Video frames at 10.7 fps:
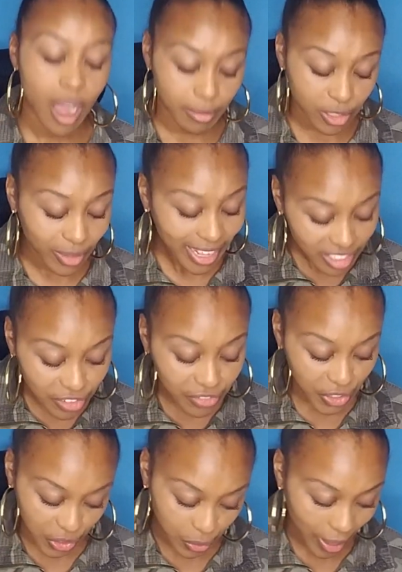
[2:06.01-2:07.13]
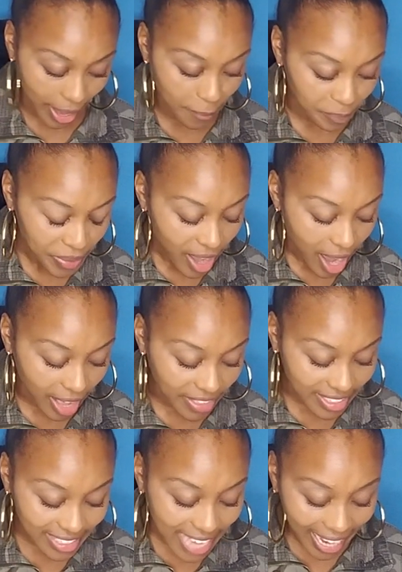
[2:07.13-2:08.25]
So that's the first way. The
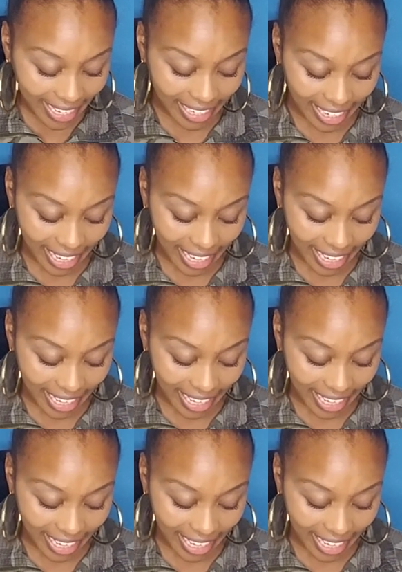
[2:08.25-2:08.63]
second